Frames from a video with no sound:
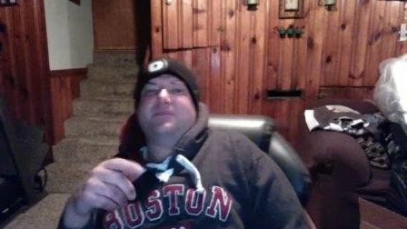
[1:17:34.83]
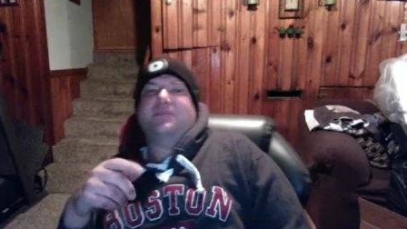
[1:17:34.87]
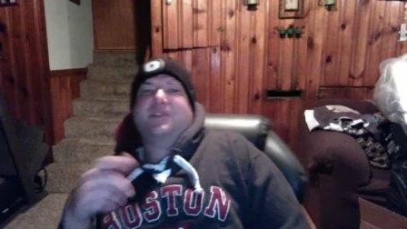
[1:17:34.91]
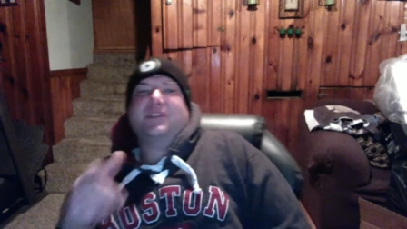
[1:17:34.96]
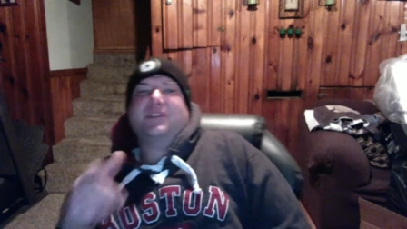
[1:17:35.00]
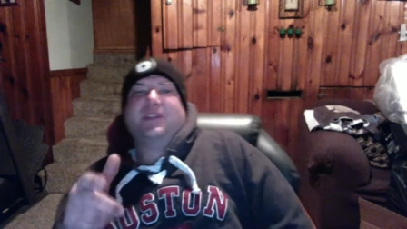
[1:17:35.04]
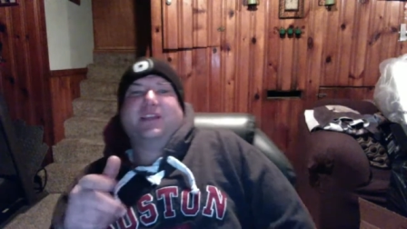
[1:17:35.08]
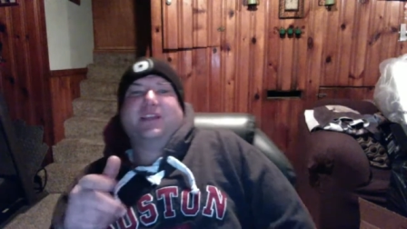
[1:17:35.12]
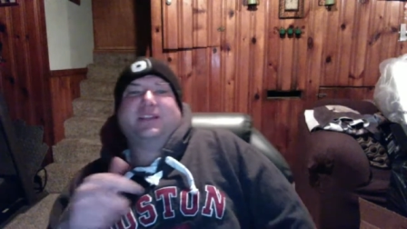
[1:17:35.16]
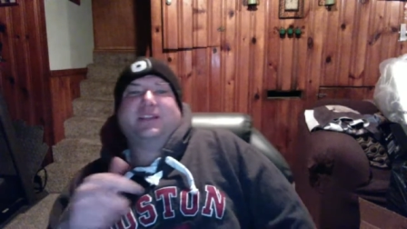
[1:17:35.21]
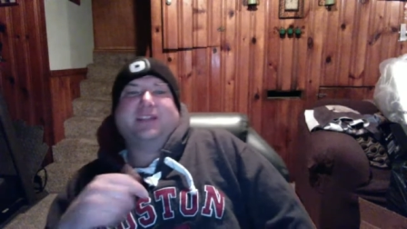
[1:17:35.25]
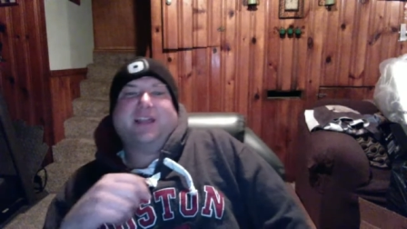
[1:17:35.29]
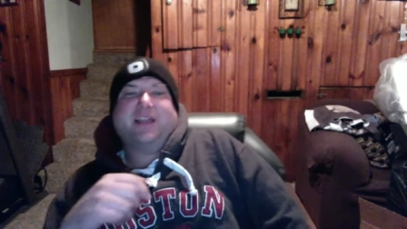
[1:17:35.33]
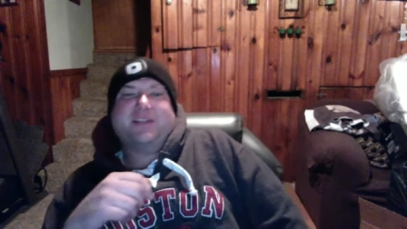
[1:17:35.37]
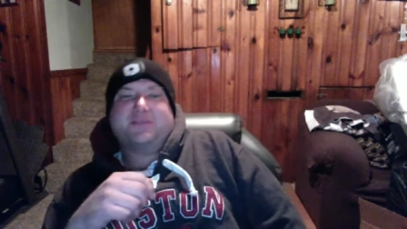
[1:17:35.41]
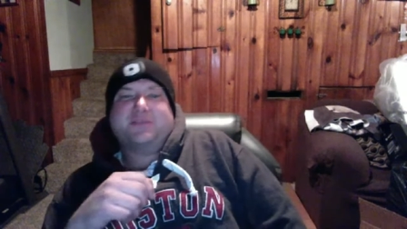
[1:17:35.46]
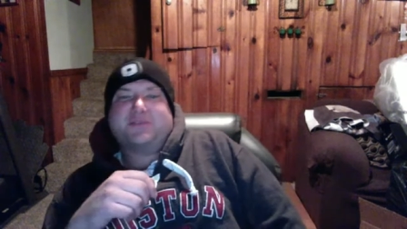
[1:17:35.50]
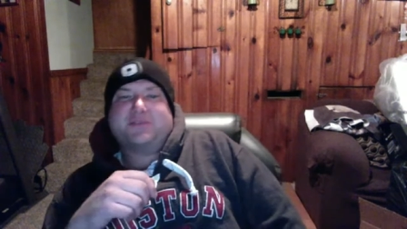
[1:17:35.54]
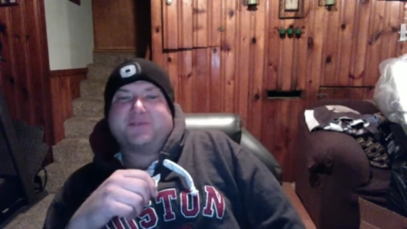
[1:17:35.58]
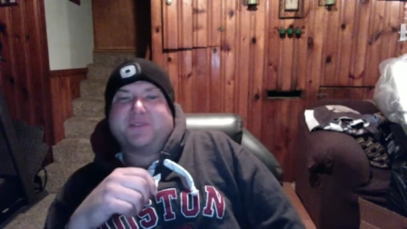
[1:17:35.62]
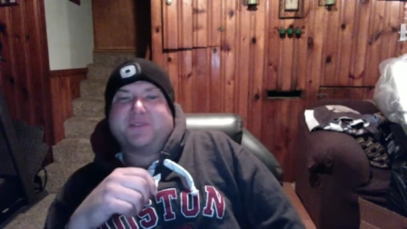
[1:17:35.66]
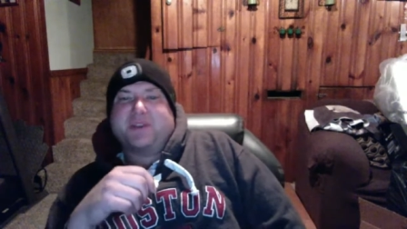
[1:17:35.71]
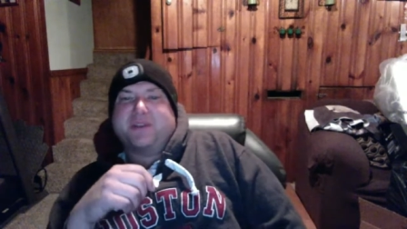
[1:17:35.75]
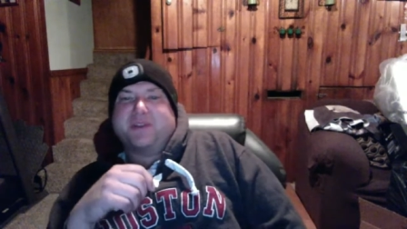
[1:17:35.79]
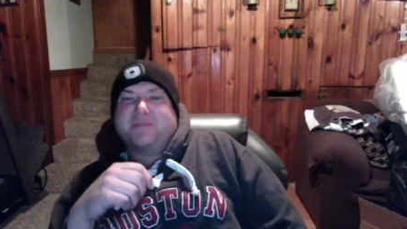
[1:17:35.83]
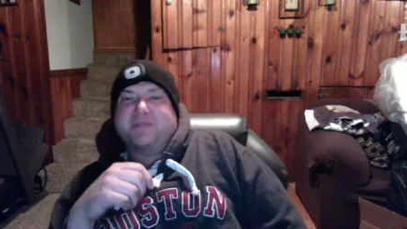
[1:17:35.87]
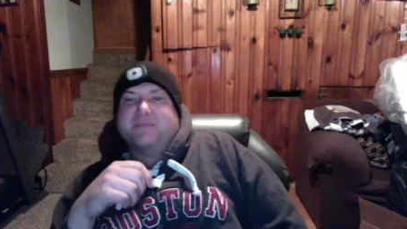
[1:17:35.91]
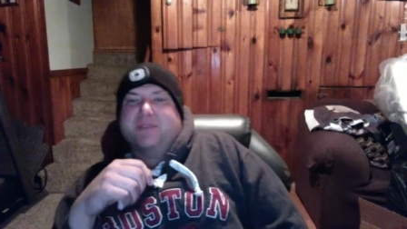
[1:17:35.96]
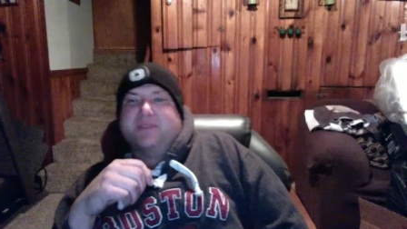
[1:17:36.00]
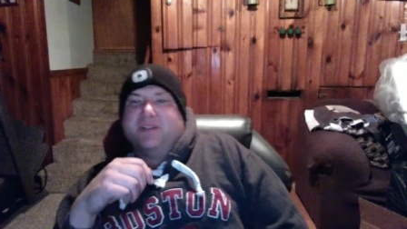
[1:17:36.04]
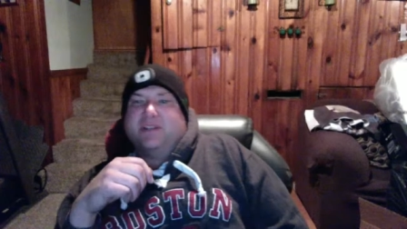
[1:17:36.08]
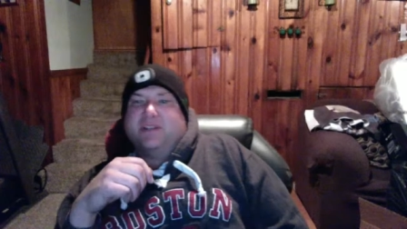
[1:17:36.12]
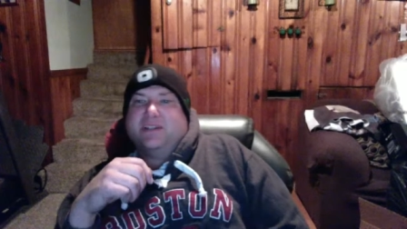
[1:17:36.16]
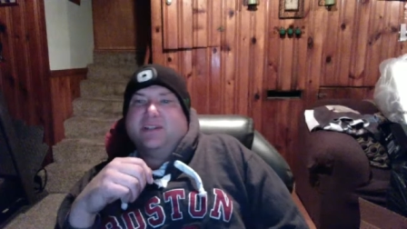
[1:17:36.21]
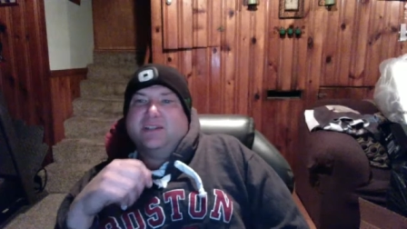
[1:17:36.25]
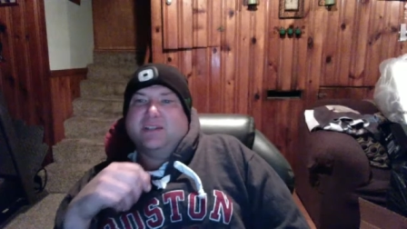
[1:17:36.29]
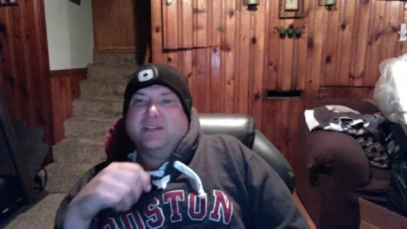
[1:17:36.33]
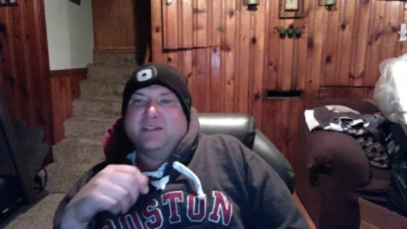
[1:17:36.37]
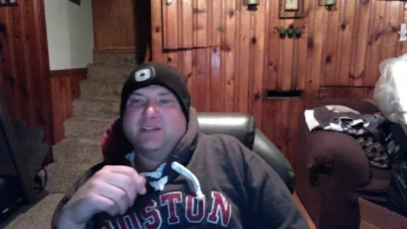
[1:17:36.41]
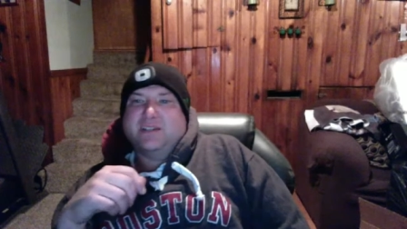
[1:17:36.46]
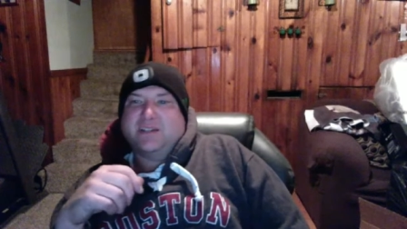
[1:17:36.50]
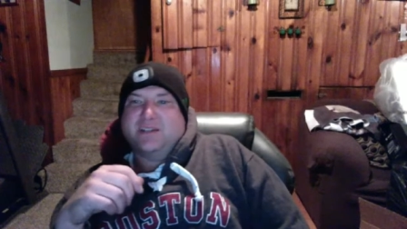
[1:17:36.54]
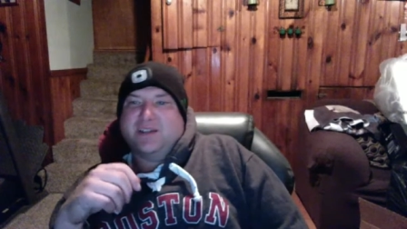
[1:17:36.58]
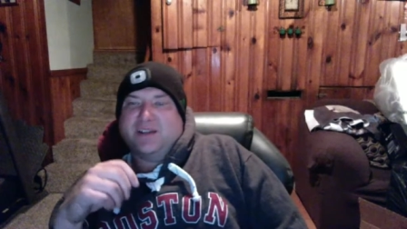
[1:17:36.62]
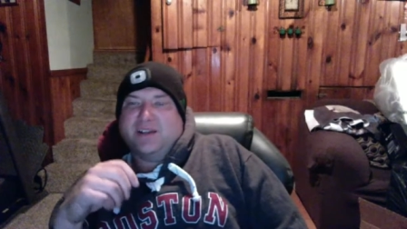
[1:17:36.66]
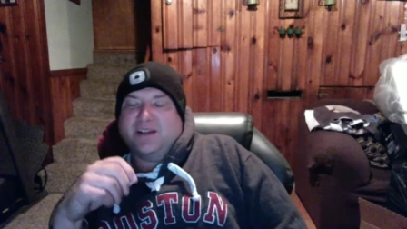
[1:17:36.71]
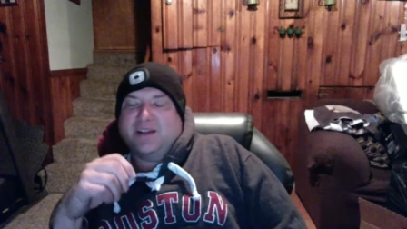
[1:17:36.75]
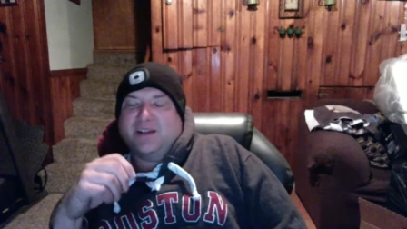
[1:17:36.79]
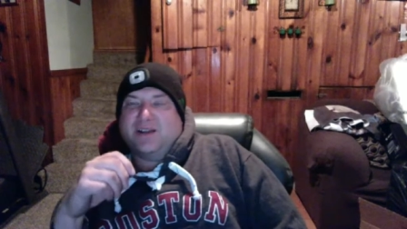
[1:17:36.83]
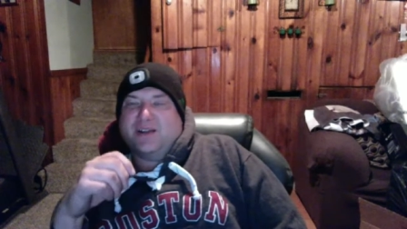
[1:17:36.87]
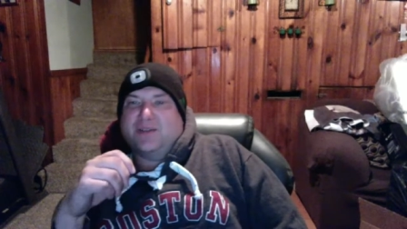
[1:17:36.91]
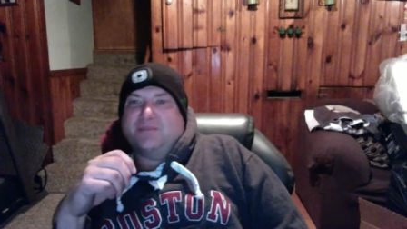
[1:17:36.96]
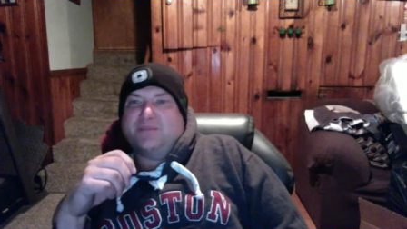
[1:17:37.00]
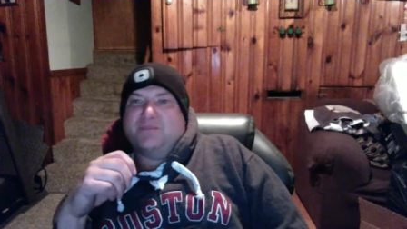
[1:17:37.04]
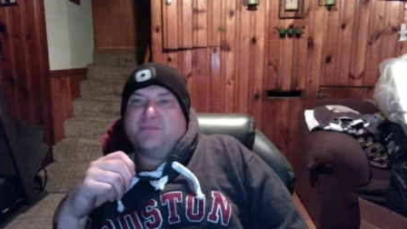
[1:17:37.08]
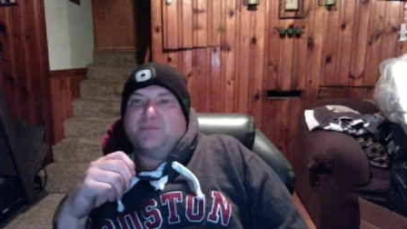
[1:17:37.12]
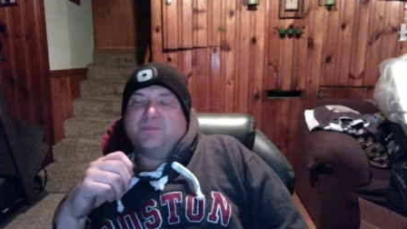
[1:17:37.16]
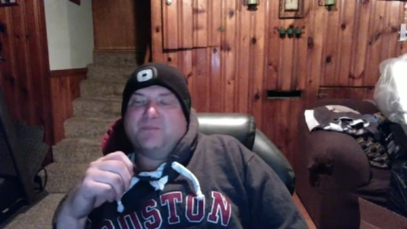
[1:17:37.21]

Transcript: in that live stream. Um,